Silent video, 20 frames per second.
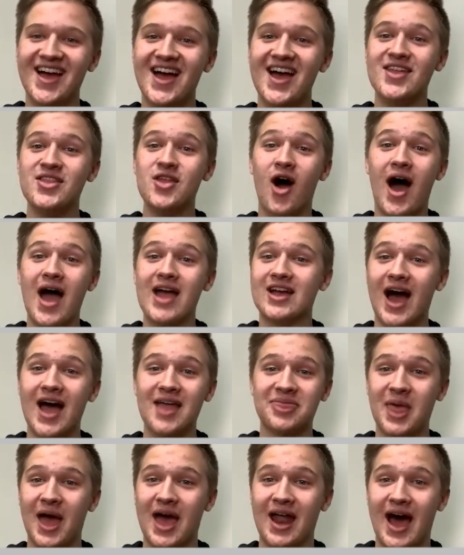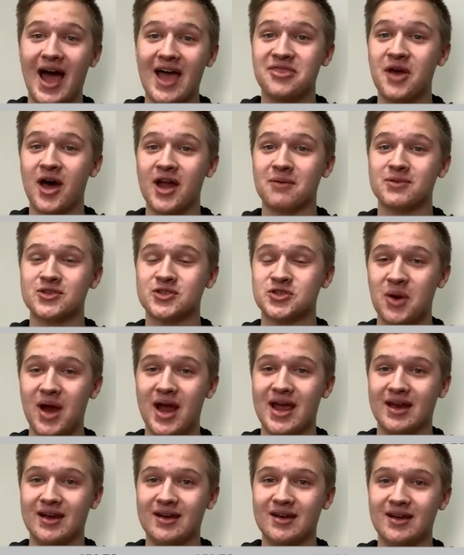No, I got that. I thought it was
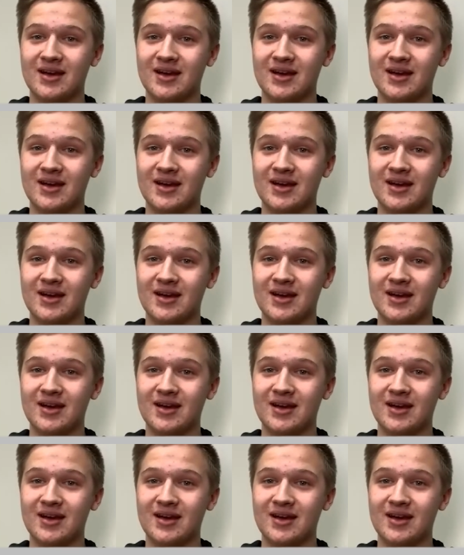great.